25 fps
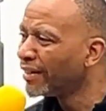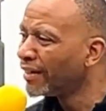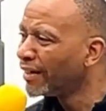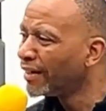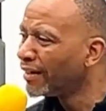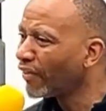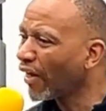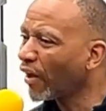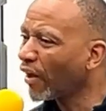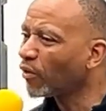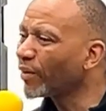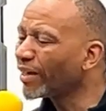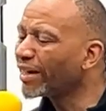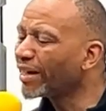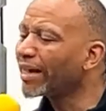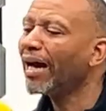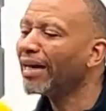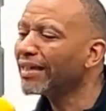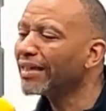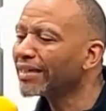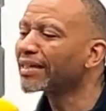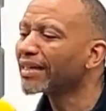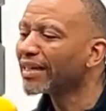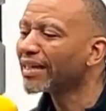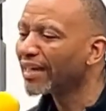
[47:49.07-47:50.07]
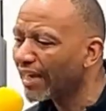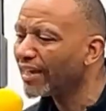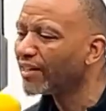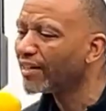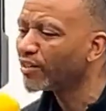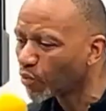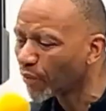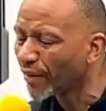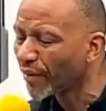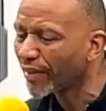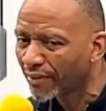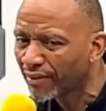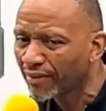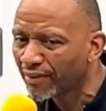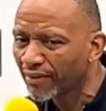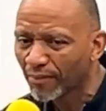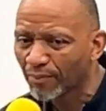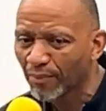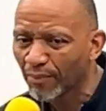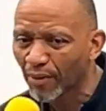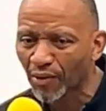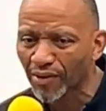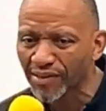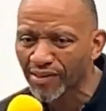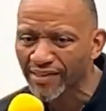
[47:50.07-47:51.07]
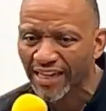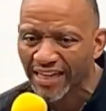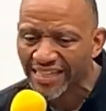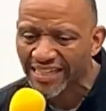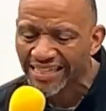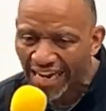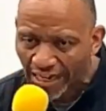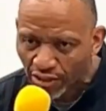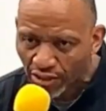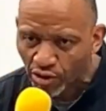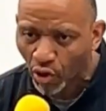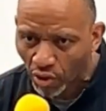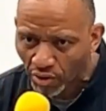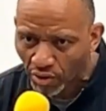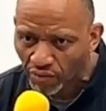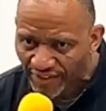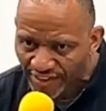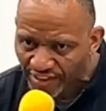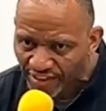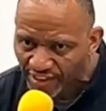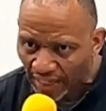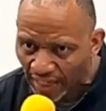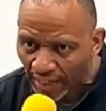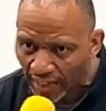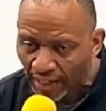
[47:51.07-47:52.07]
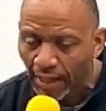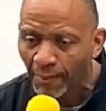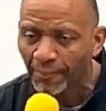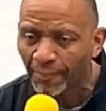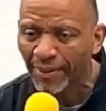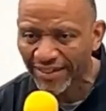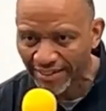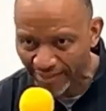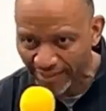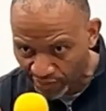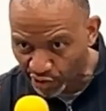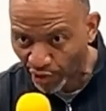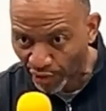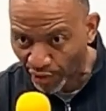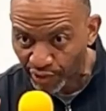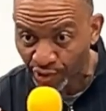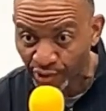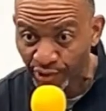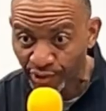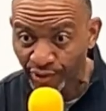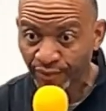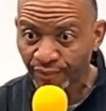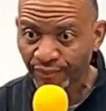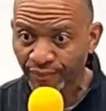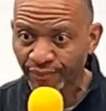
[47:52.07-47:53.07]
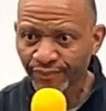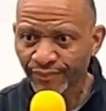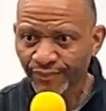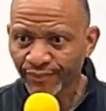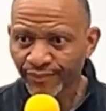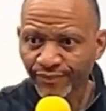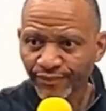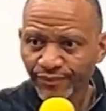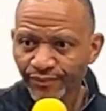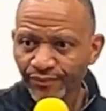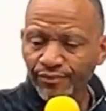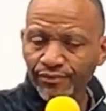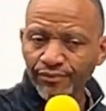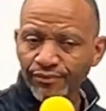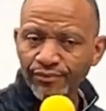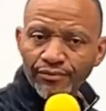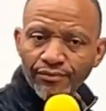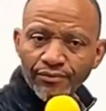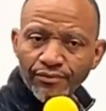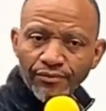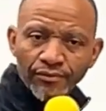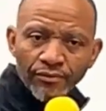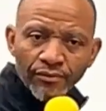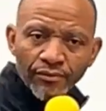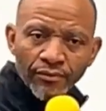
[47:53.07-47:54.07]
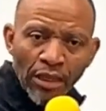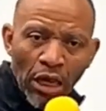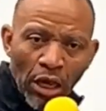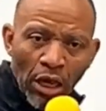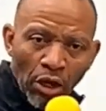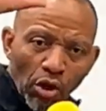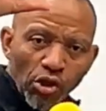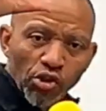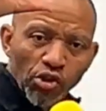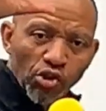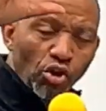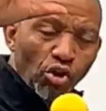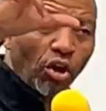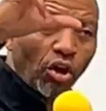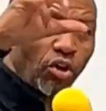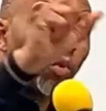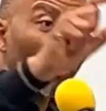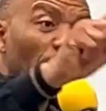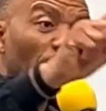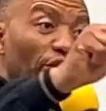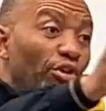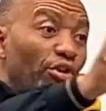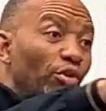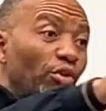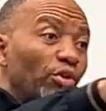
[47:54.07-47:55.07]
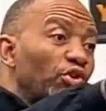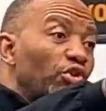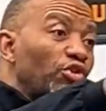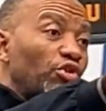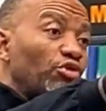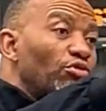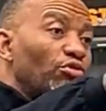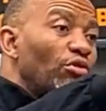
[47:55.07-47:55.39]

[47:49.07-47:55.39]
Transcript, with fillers: that we can't relate with because it's unconventional, but it's church. Because God will use you